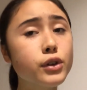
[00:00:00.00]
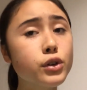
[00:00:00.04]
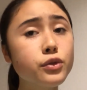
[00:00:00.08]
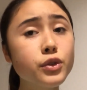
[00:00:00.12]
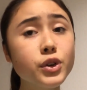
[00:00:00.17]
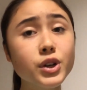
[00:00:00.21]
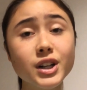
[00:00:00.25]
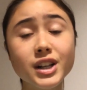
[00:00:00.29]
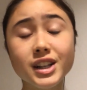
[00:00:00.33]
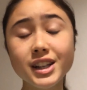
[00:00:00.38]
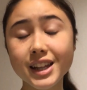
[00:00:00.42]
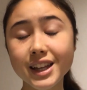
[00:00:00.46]
feel
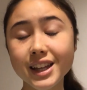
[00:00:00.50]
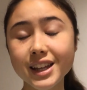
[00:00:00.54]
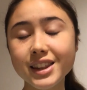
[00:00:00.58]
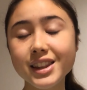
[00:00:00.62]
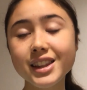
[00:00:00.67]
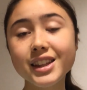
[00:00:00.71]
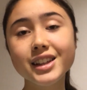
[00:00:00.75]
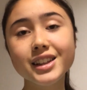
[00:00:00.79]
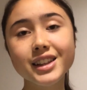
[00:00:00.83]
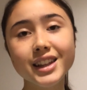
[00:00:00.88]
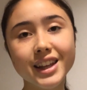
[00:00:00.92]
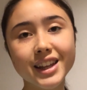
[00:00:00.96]
free to
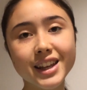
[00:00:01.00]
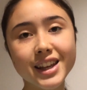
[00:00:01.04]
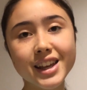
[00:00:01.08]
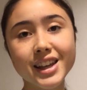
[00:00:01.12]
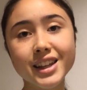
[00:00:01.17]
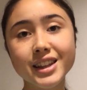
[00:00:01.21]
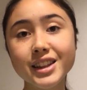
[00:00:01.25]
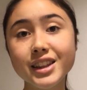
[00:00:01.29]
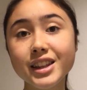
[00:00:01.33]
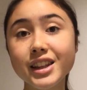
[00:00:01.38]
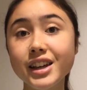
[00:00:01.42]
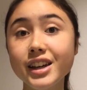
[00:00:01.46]
click the link
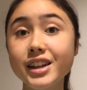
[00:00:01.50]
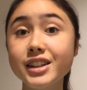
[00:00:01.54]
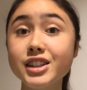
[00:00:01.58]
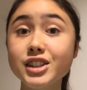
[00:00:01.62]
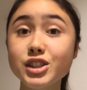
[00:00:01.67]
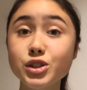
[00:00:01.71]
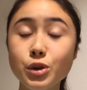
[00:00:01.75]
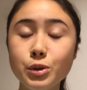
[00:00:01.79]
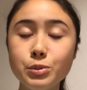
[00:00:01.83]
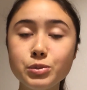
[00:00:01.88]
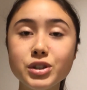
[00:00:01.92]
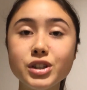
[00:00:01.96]
in the
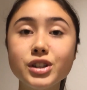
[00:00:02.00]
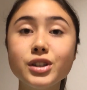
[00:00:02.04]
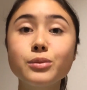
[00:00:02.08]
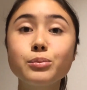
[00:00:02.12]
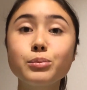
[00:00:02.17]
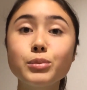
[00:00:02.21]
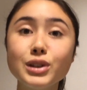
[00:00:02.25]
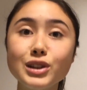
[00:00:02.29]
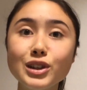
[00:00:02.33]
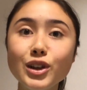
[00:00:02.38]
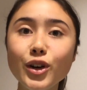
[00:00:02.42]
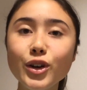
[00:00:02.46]
description
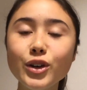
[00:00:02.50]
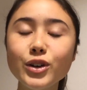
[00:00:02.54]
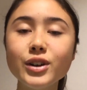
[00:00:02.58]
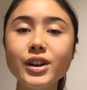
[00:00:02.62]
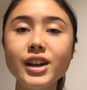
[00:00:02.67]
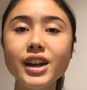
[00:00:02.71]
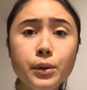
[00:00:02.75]
below.